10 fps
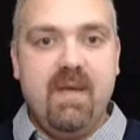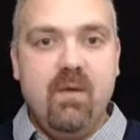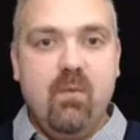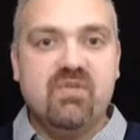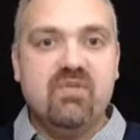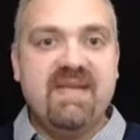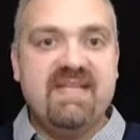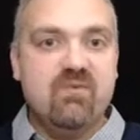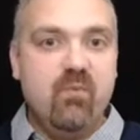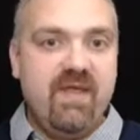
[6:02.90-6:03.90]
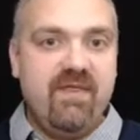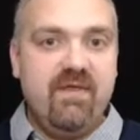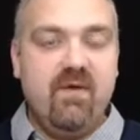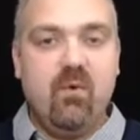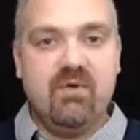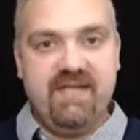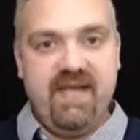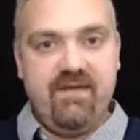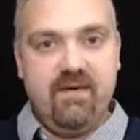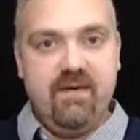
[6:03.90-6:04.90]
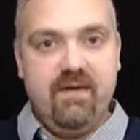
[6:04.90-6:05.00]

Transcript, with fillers: which means with or together.